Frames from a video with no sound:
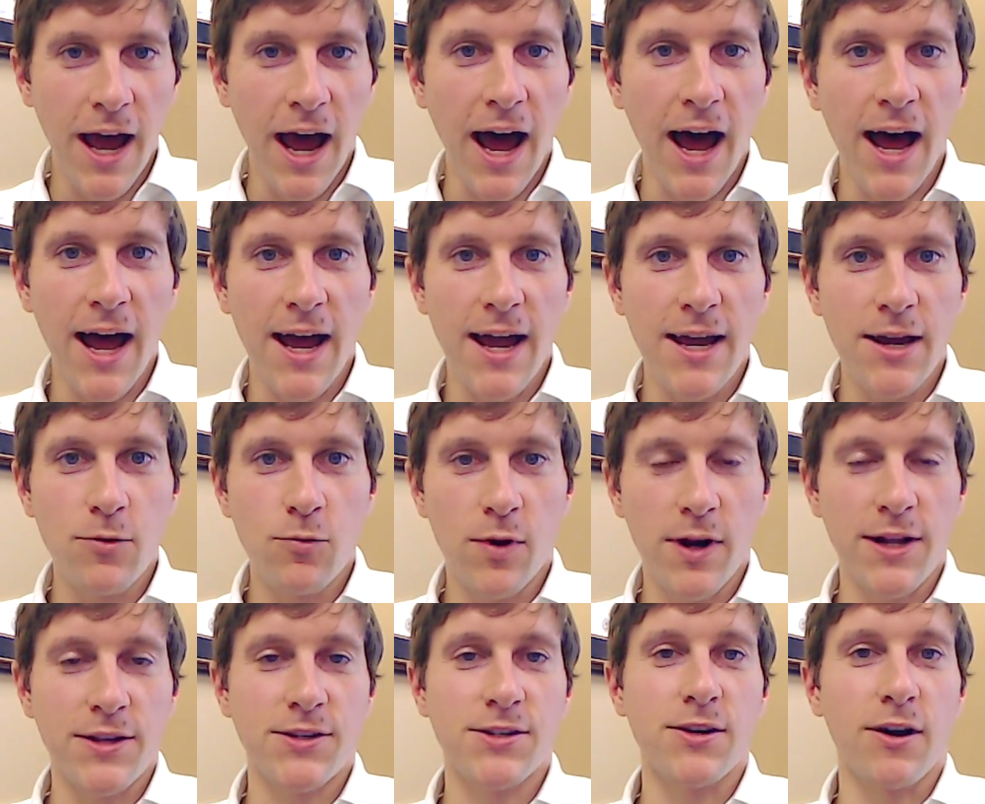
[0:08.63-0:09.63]
I
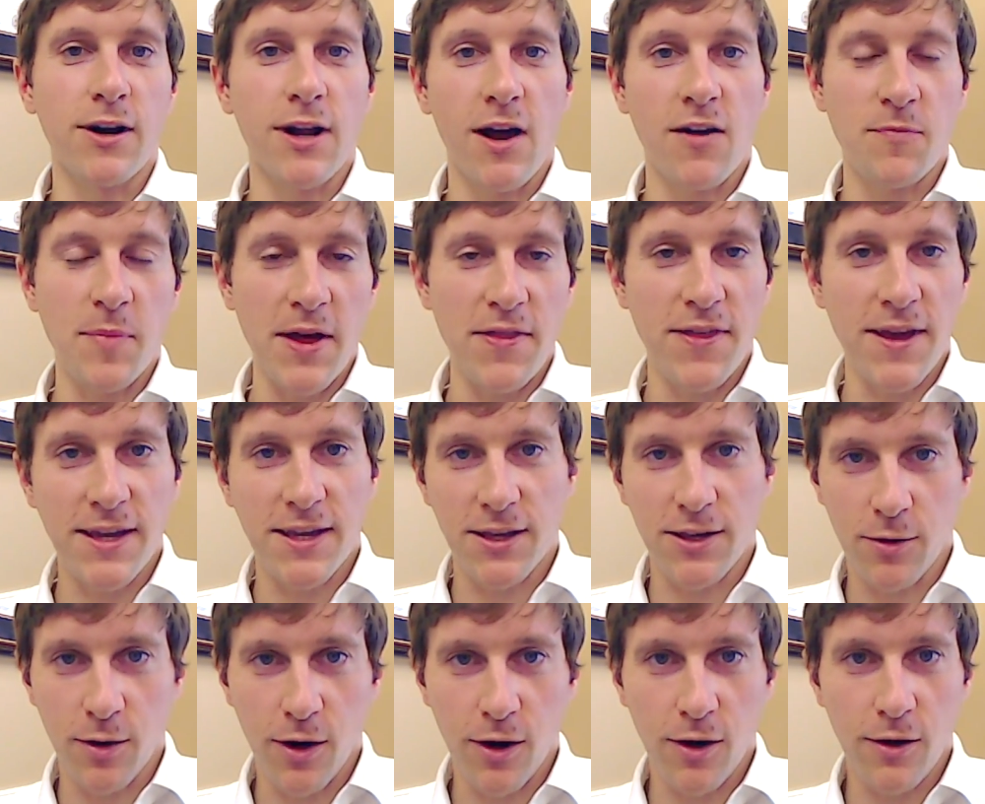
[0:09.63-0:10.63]
want to start off by thanking
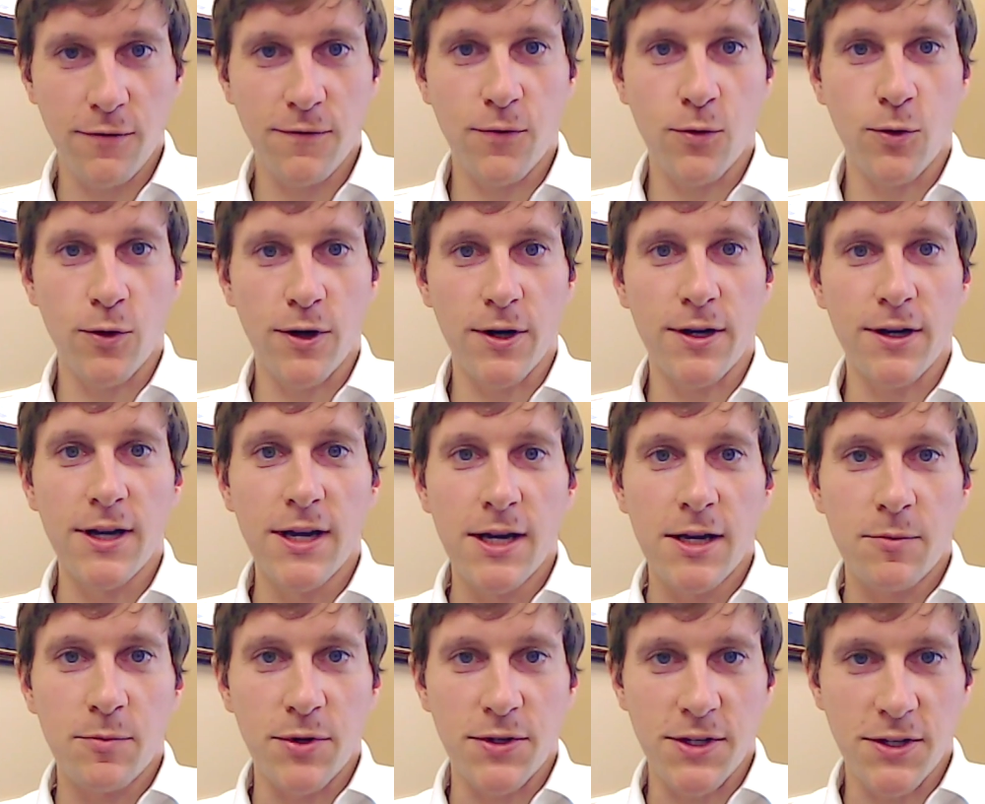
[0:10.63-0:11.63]
you all for
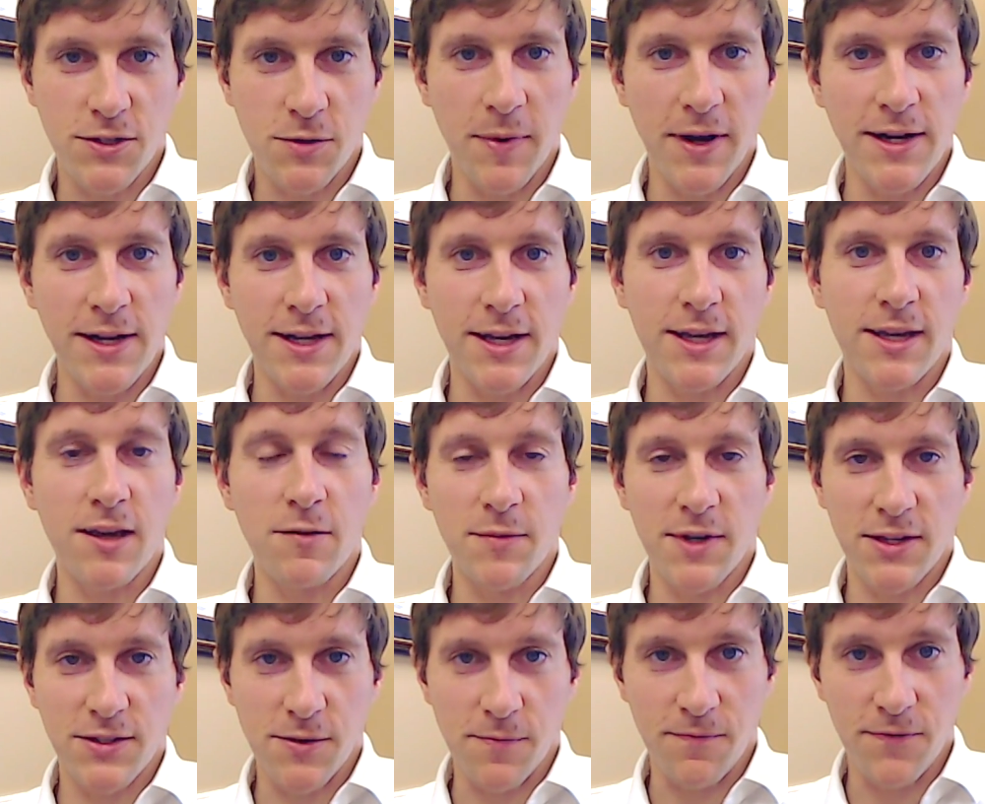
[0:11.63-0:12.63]
participating and giving
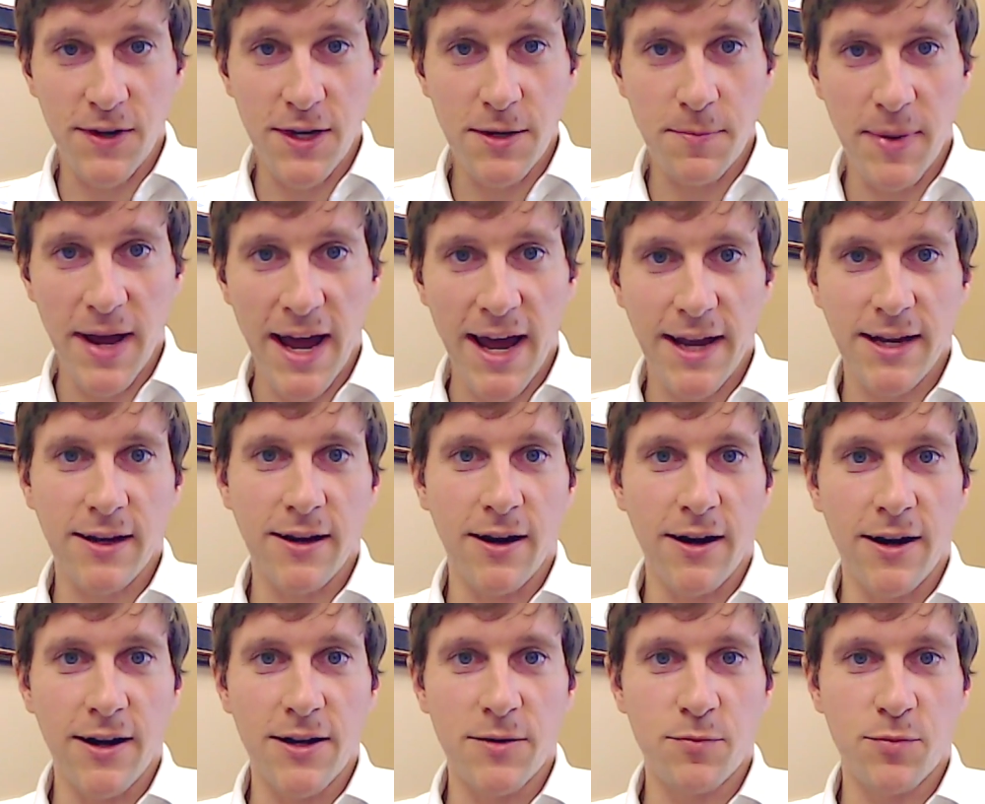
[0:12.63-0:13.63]
me some feedback
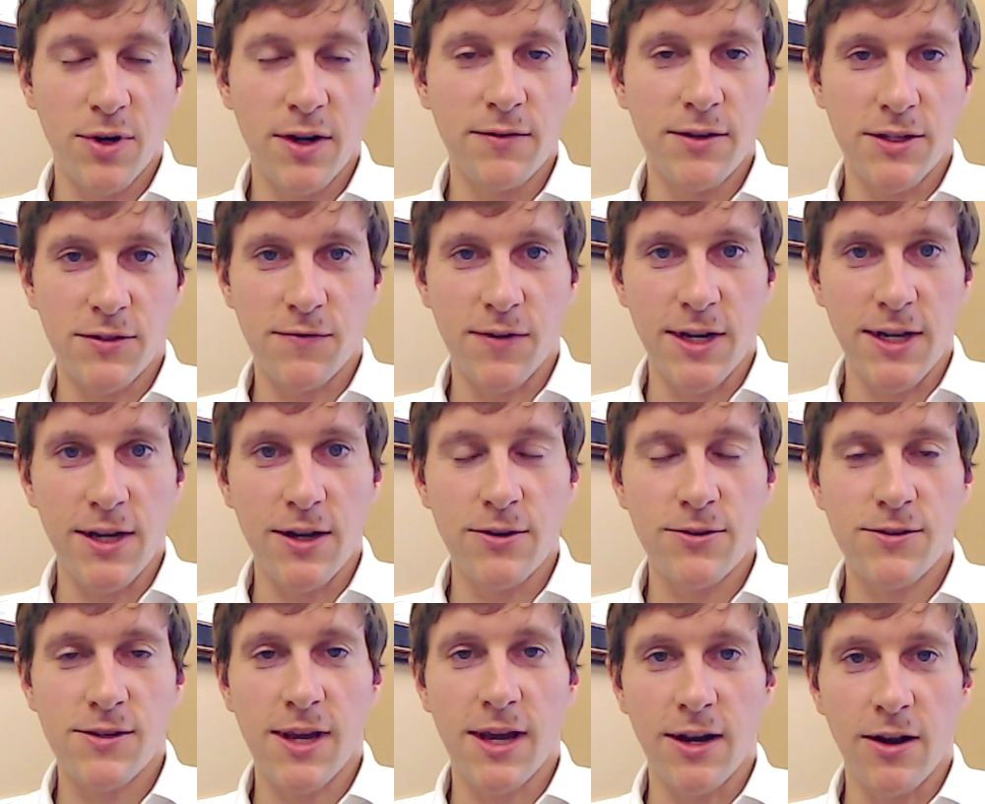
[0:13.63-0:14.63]
on previous
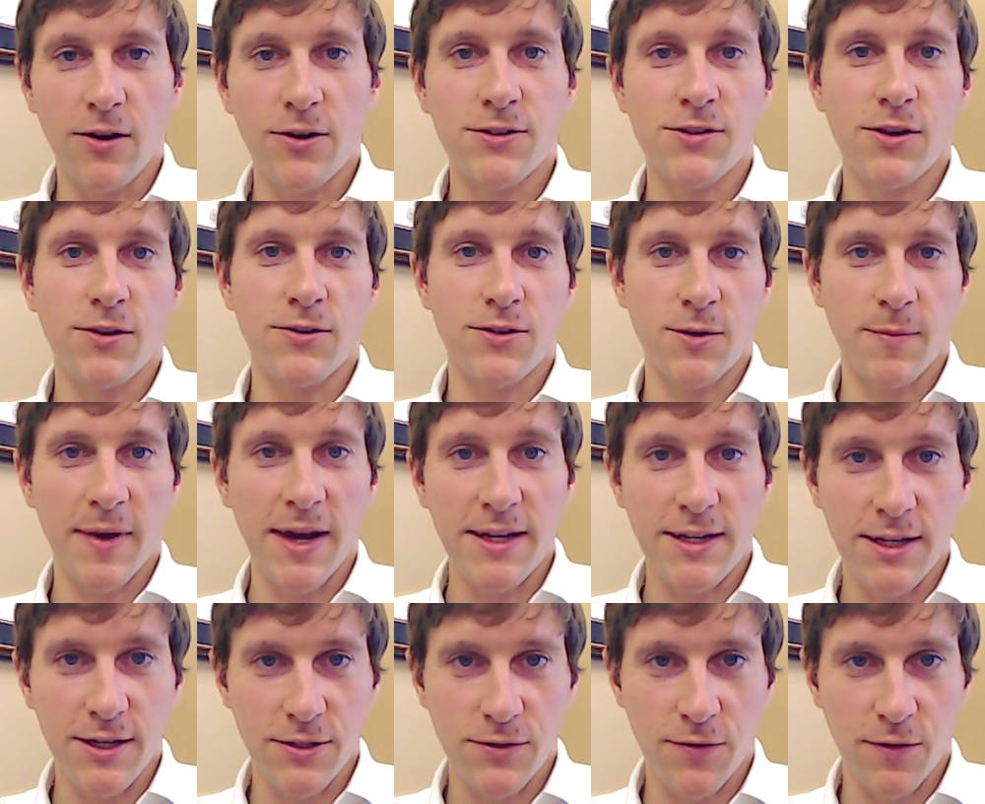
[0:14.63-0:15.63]
videos and also some
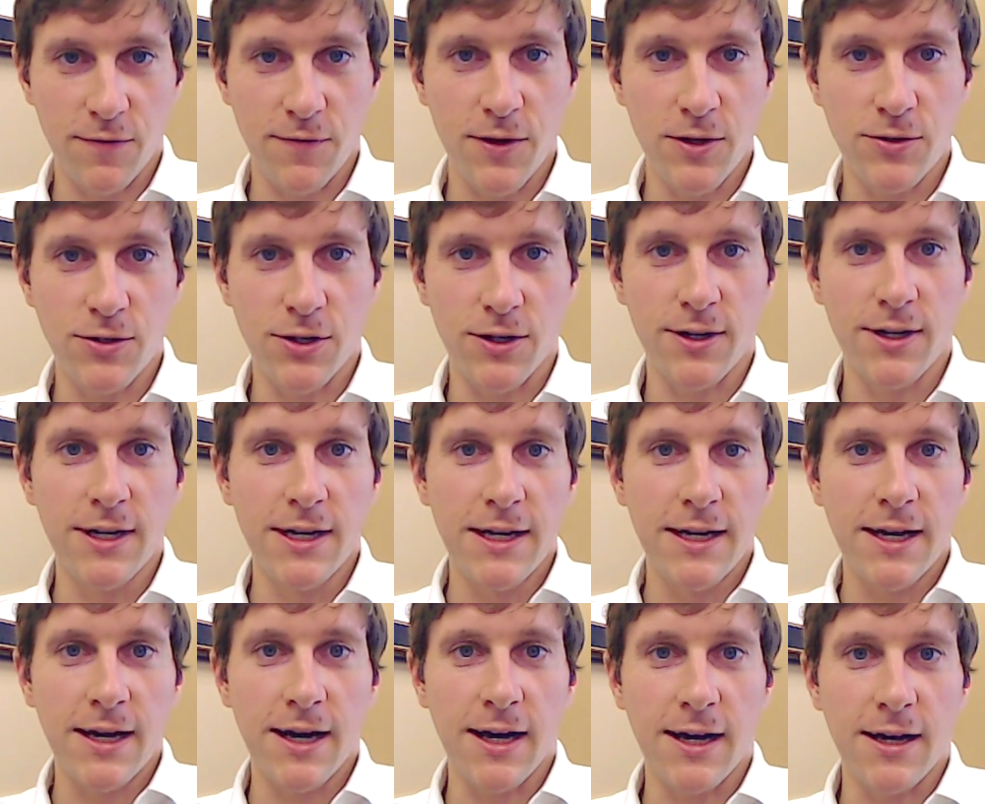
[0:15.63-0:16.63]
ideas for future
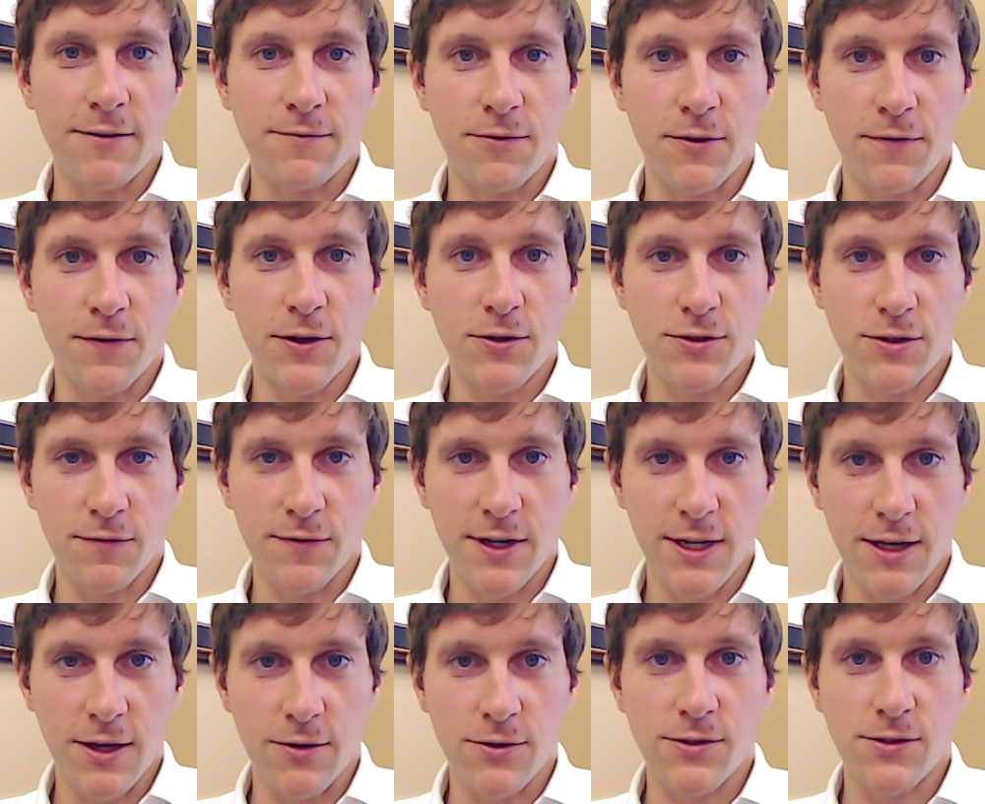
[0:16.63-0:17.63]

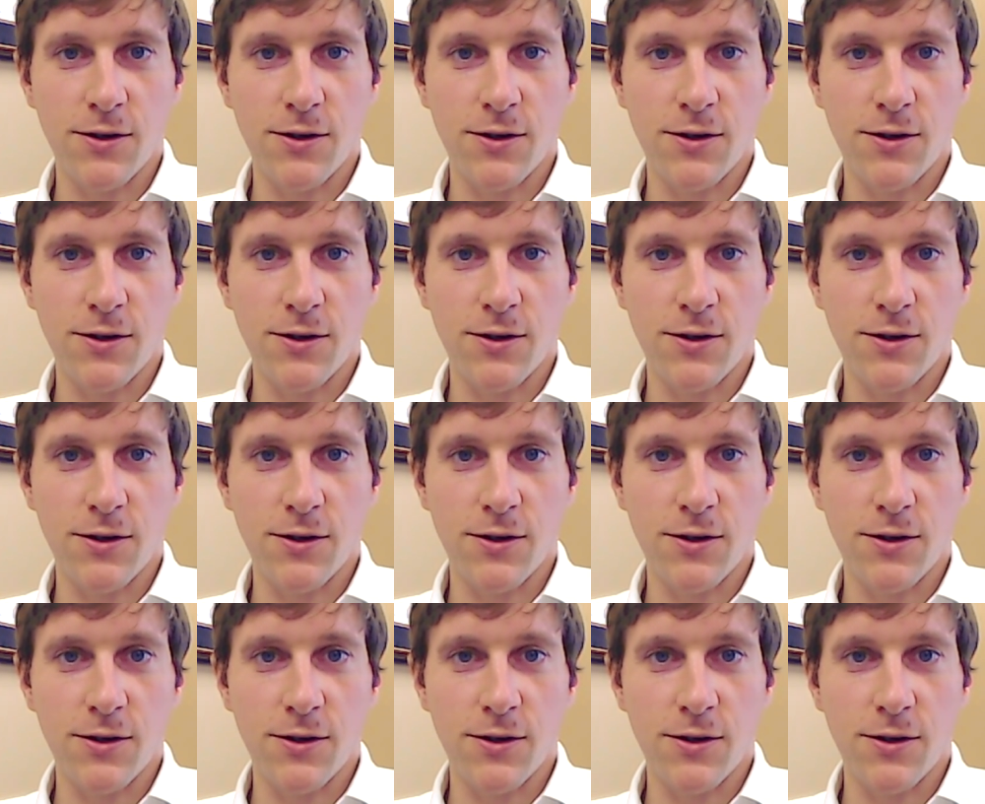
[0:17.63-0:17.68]
videos.